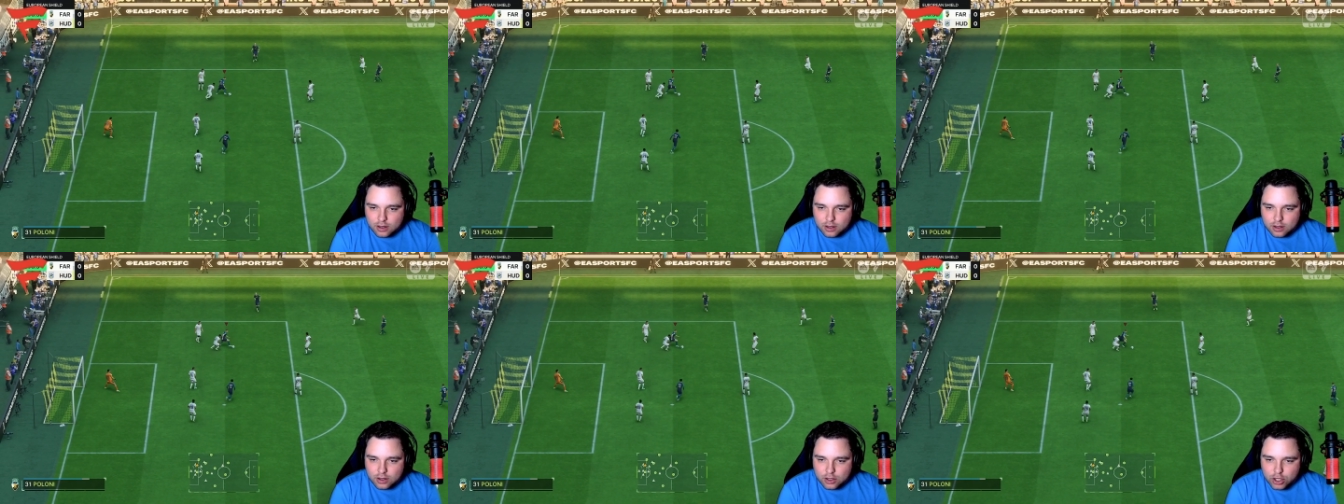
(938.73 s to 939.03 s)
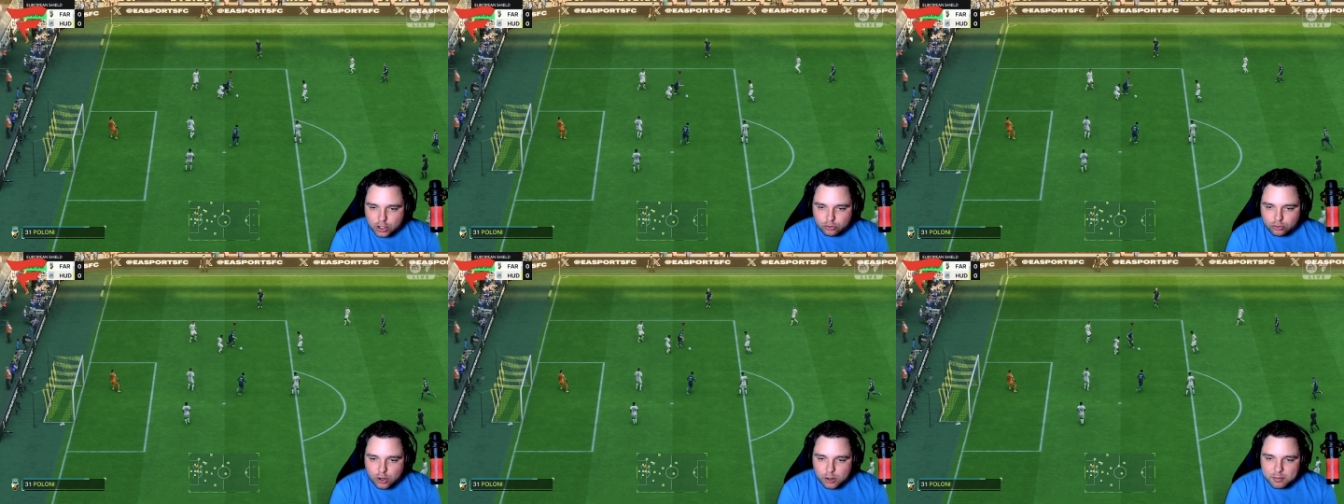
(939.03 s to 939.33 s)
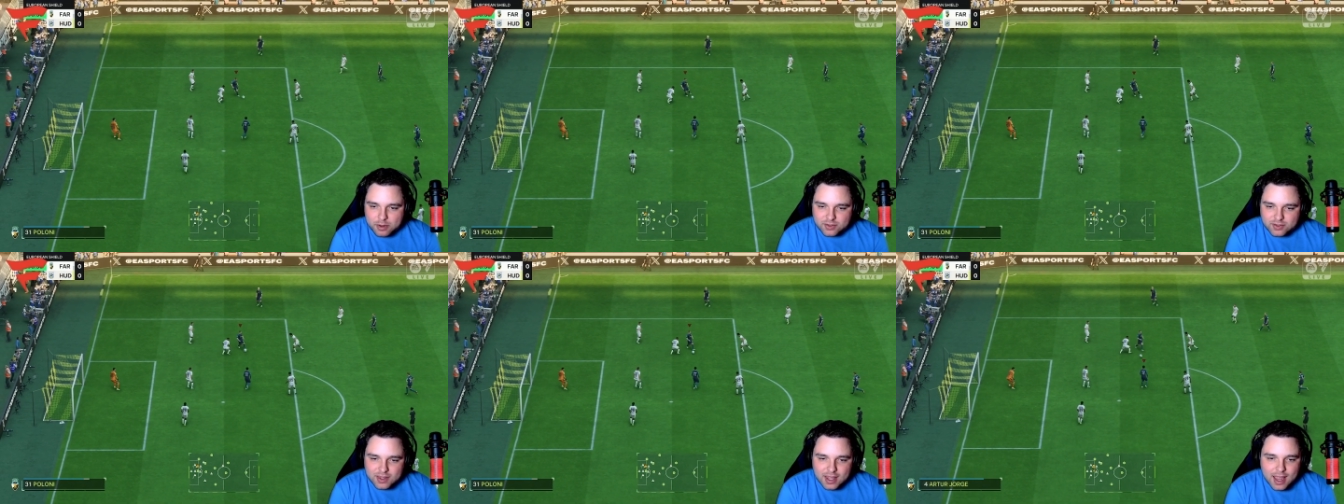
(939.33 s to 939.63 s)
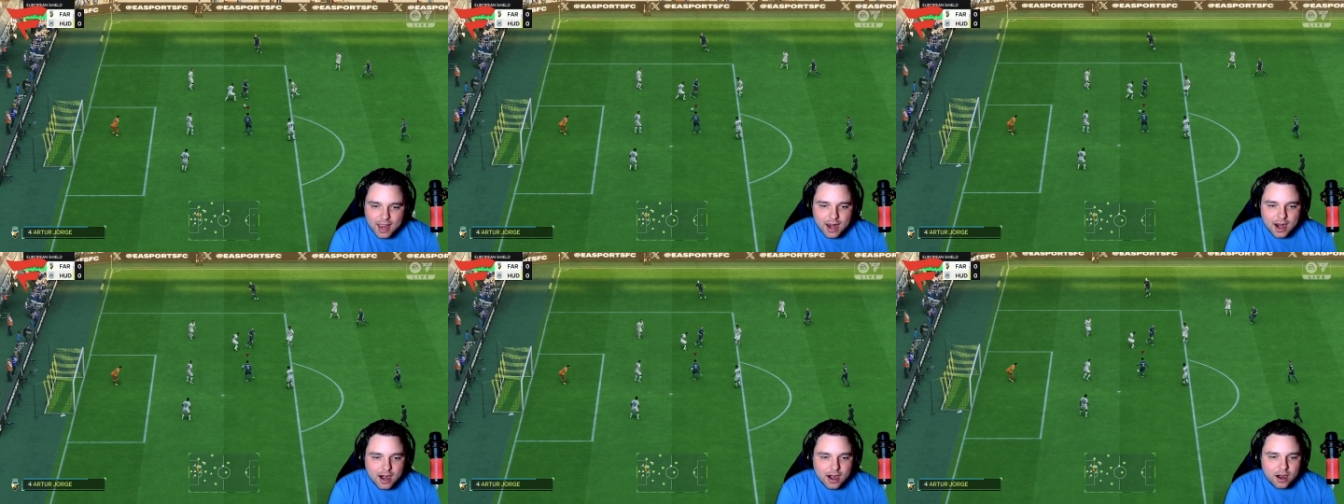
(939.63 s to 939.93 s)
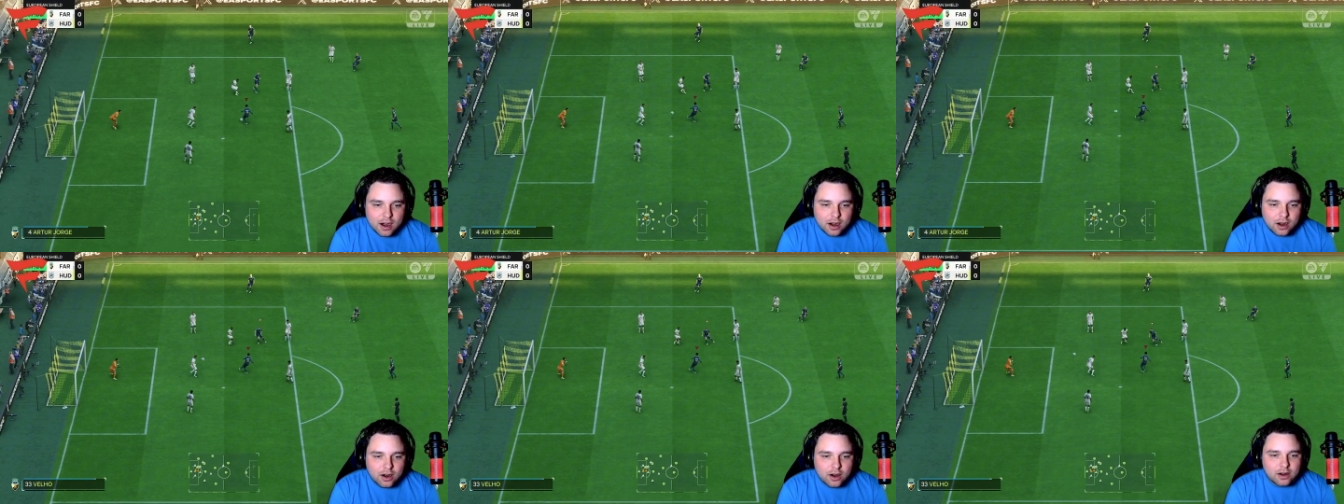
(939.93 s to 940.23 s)
Karoma's
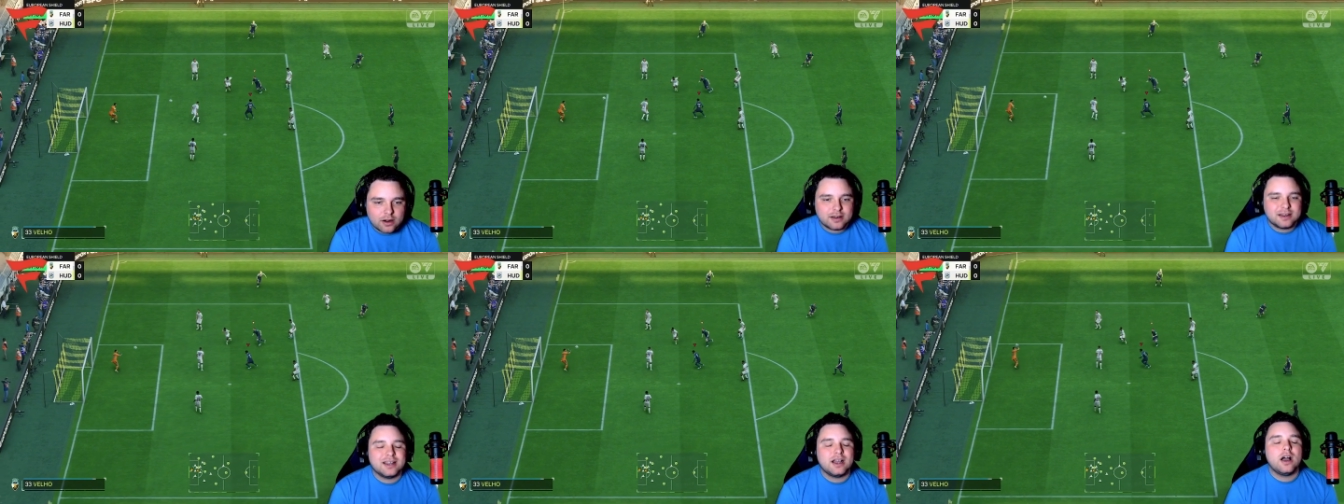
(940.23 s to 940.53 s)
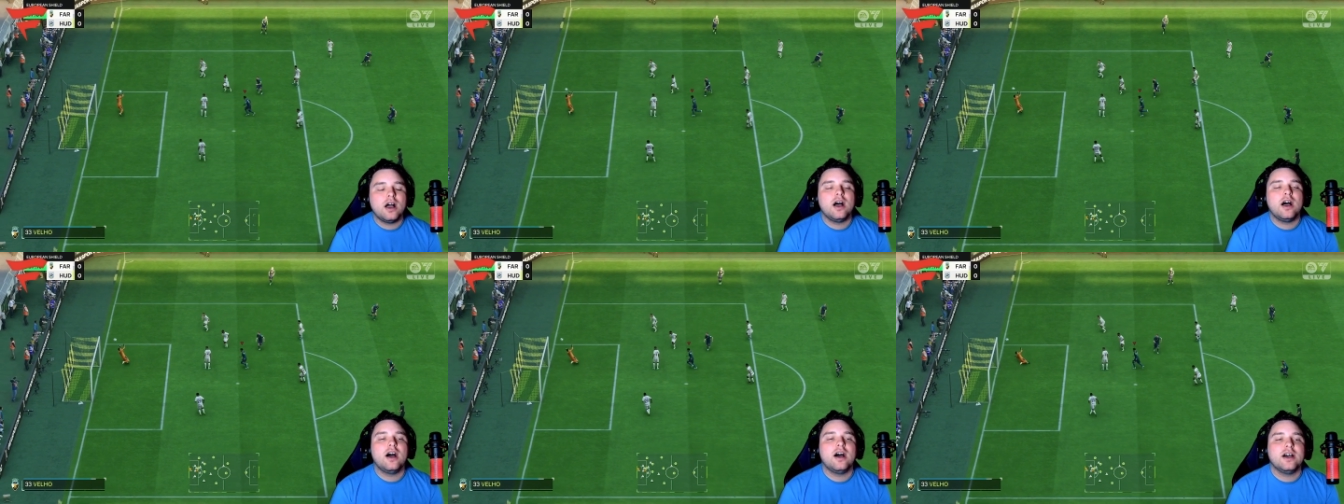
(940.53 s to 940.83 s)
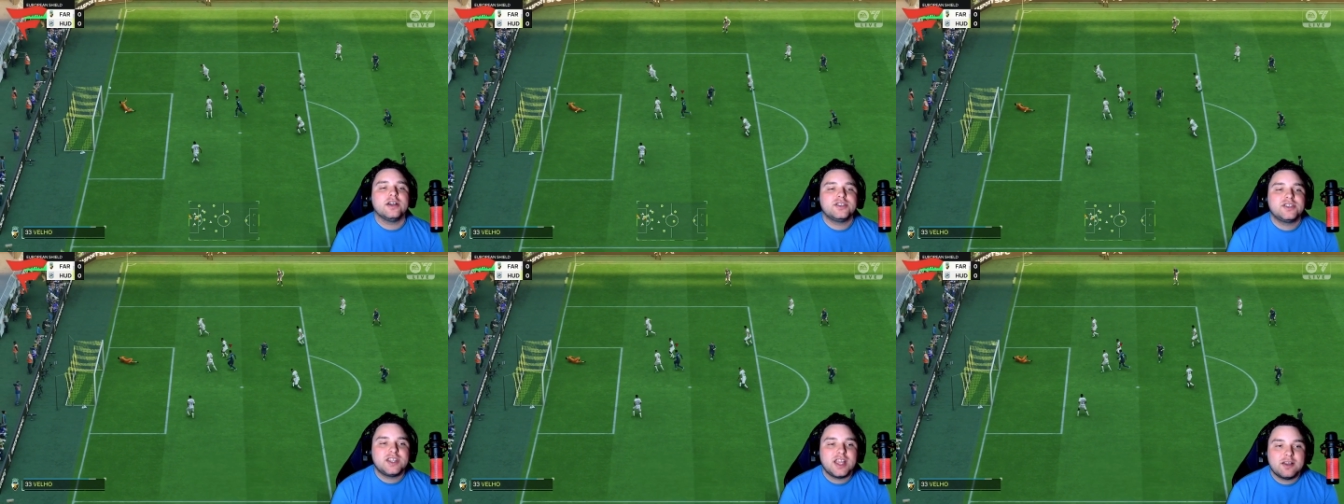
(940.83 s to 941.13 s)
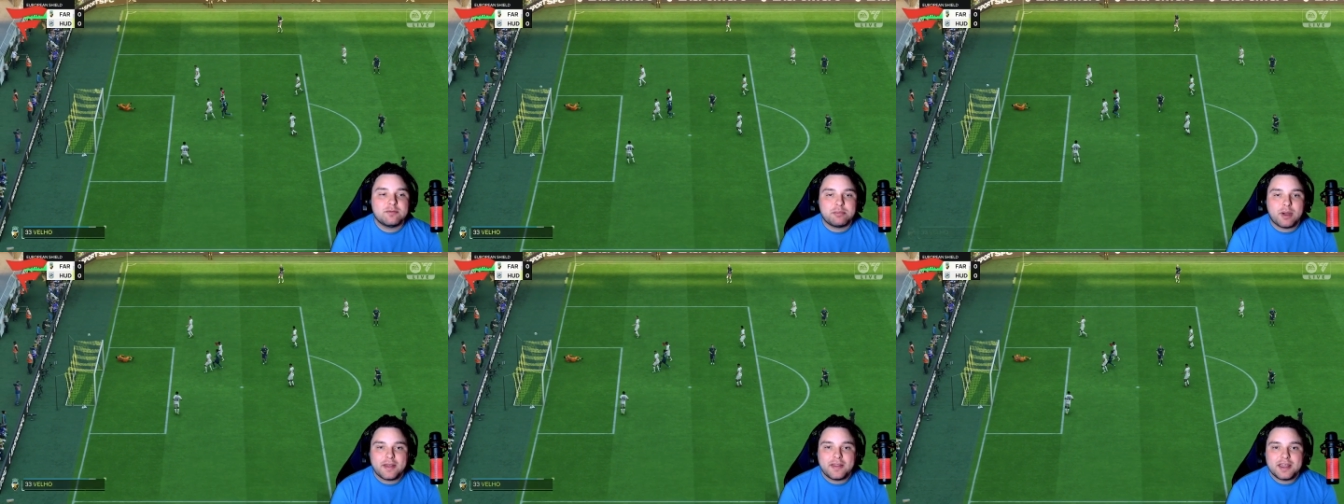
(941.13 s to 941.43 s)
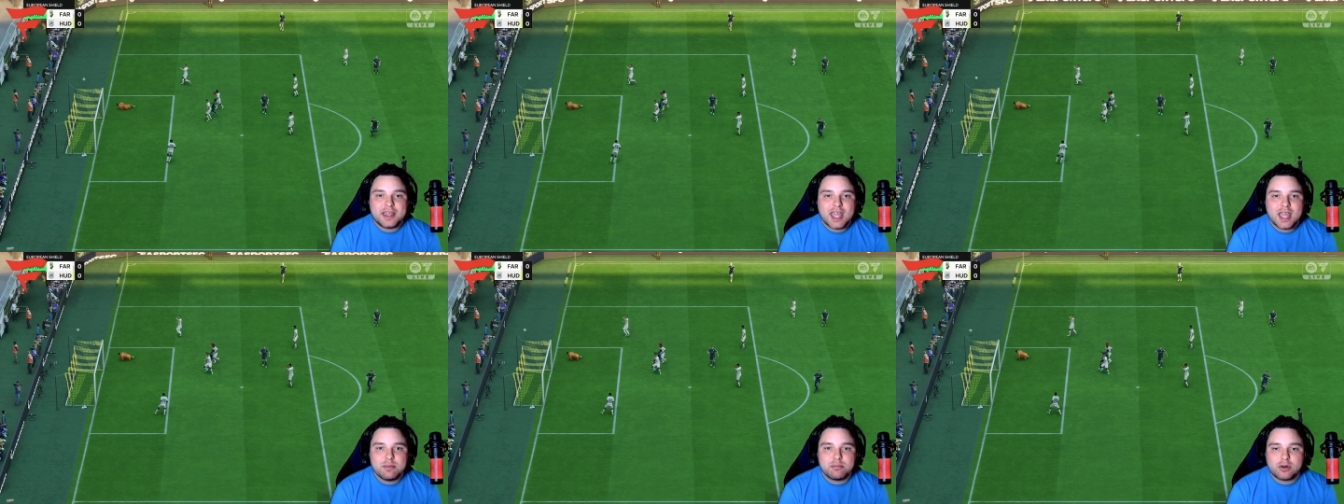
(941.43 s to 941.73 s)
there. Ah, saved by the
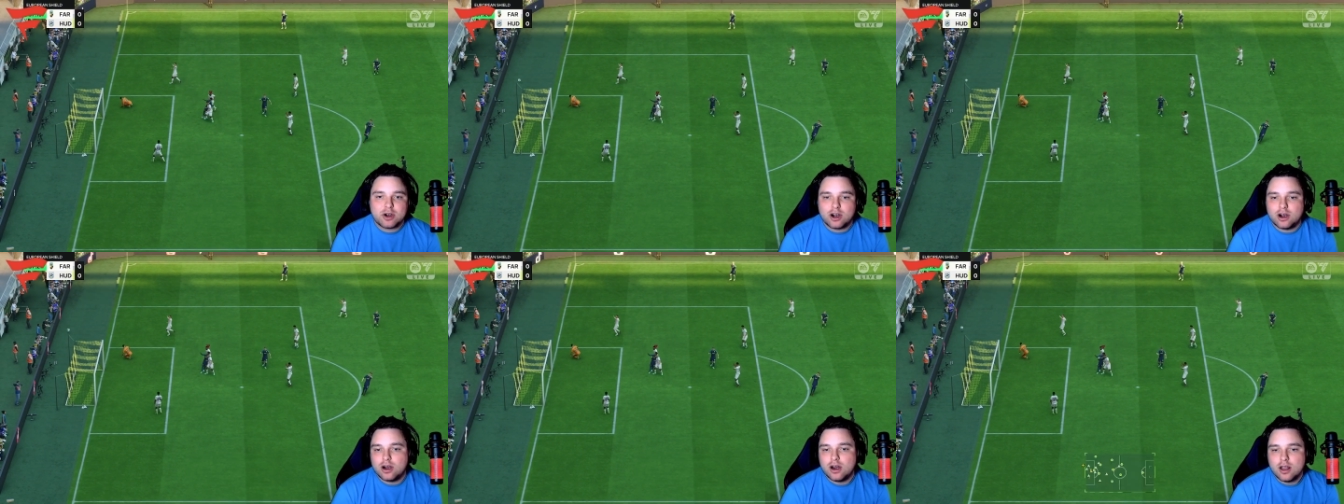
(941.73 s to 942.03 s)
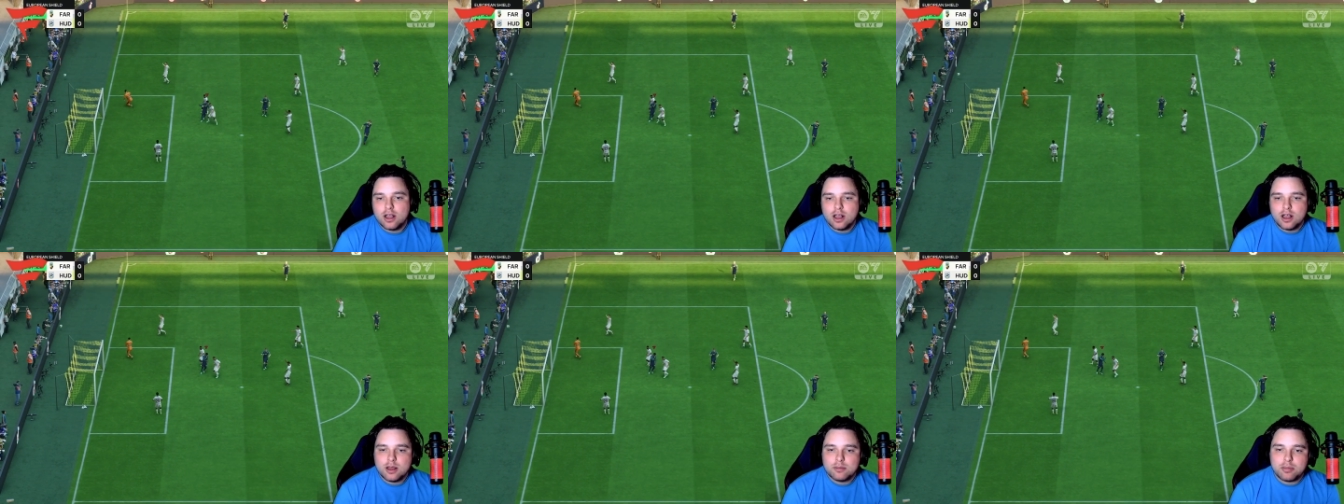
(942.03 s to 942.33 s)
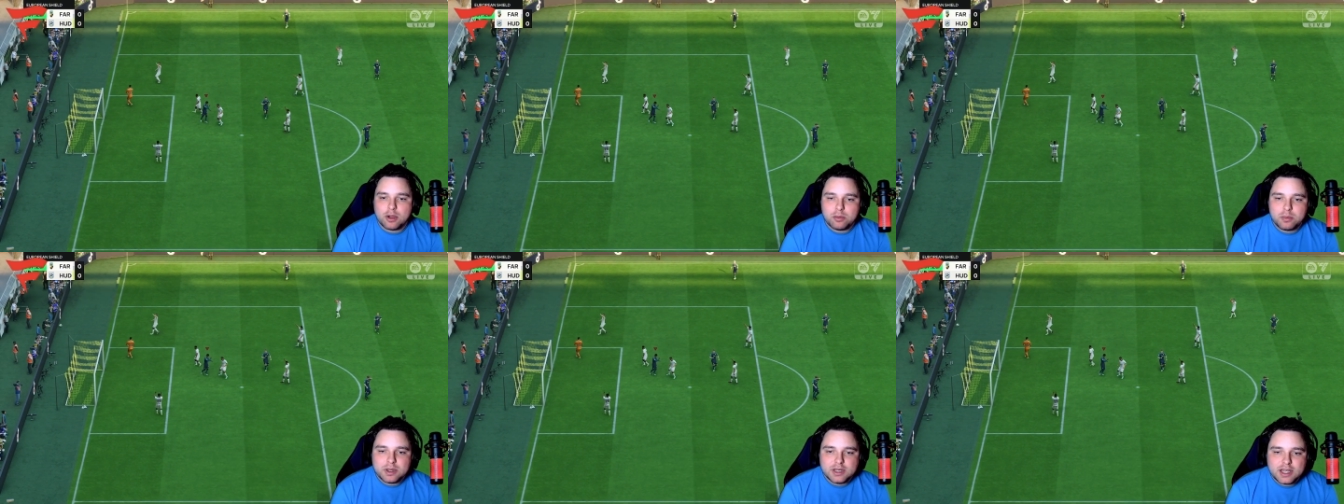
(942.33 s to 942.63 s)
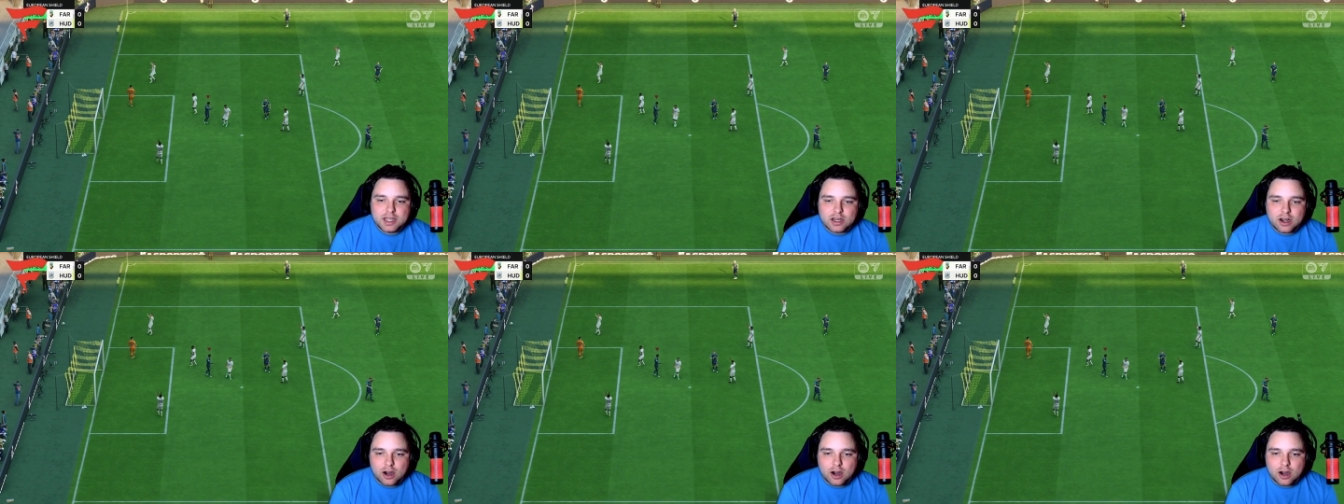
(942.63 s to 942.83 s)
keeper. But we need our